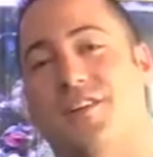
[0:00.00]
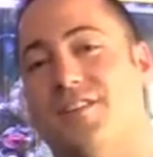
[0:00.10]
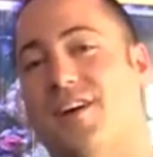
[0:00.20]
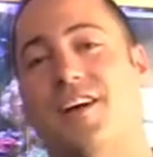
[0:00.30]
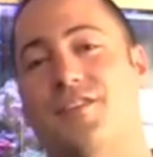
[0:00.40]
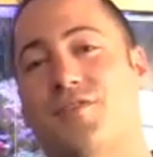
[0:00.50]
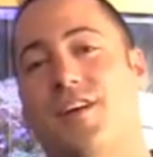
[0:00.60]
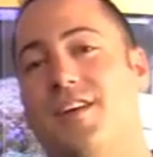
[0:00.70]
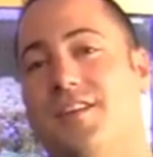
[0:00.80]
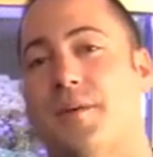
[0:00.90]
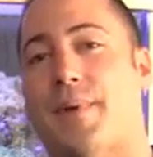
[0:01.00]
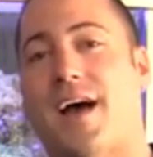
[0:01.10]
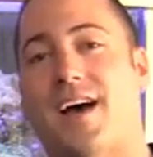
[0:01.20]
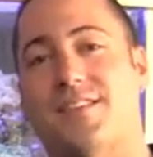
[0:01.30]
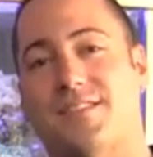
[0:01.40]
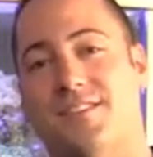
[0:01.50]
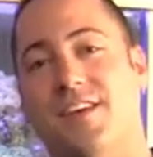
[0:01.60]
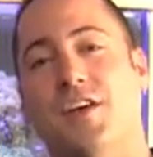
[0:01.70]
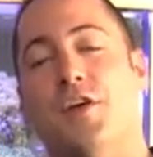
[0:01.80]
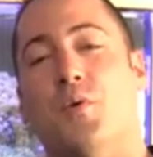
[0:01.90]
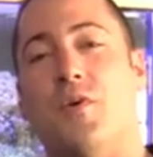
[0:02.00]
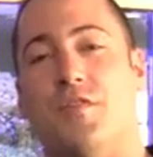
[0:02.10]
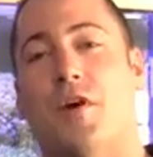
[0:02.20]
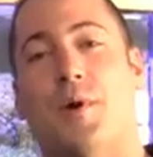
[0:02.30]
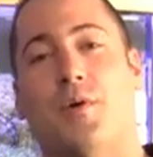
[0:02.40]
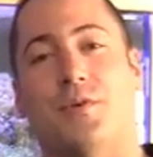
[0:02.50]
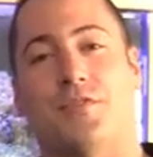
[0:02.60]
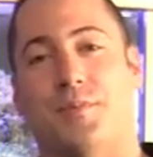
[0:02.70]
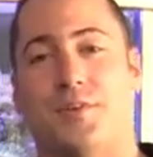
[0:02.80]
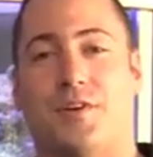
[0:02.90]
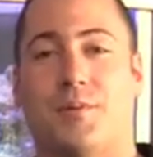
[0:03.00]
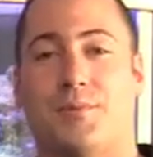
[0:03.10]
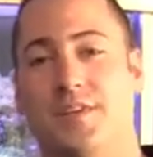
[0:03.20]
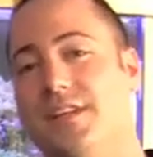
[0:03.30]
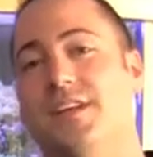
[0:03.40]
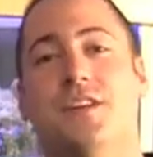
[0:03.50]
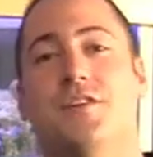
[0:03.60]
done a lot of training in the past. We've come out with something completely